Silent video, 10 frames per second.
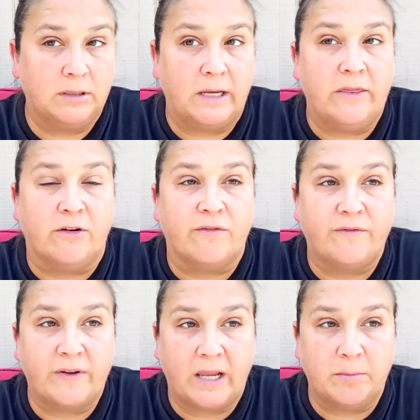and their
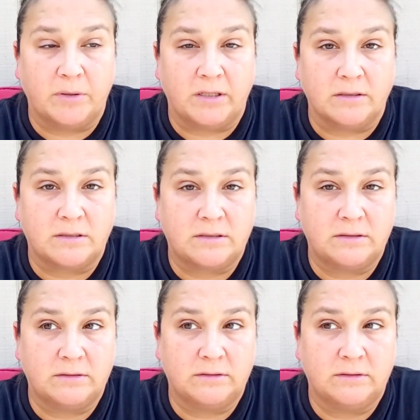families
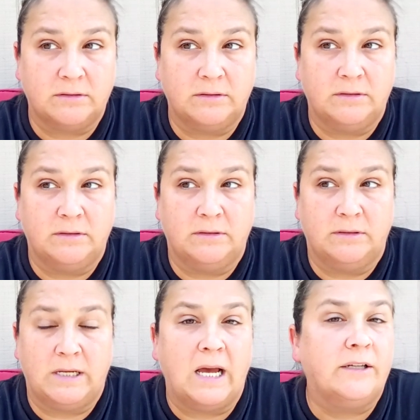
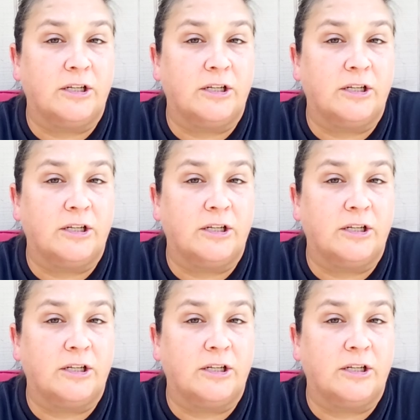had